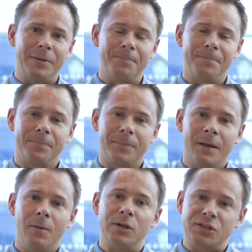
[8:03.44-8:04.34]
them,
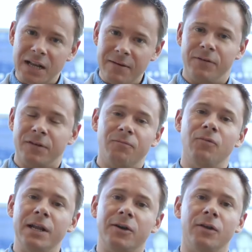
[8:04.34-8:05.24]
which delivers a
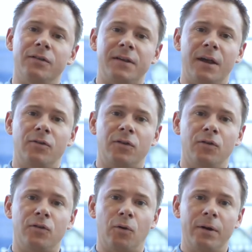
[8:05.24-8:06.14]
really good
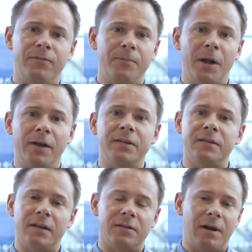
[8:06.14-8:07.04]
CO2 story from
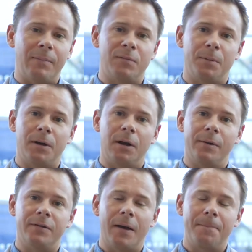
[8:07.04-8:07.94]
96 grams per
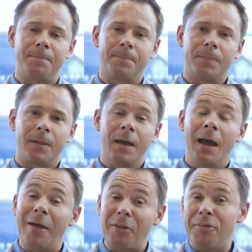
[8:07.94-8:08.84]
kilometre.
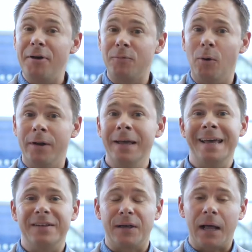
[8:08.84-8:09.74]
And the third one
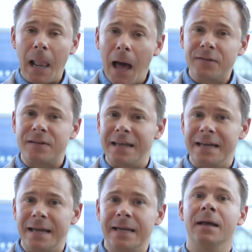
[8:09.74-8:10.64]
is the
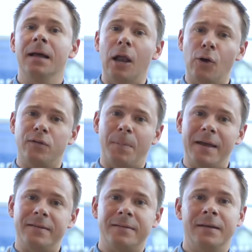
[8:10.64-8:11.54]
class-leading load
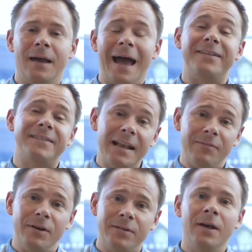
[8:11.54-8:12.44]
space, as
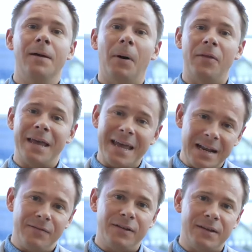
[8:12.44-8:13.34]
delivered by the
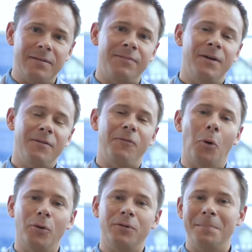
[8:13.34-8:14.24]
innovative
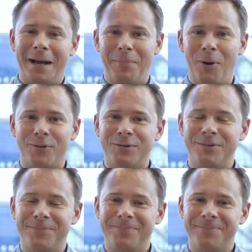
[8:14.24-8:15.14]
Ford Megabox.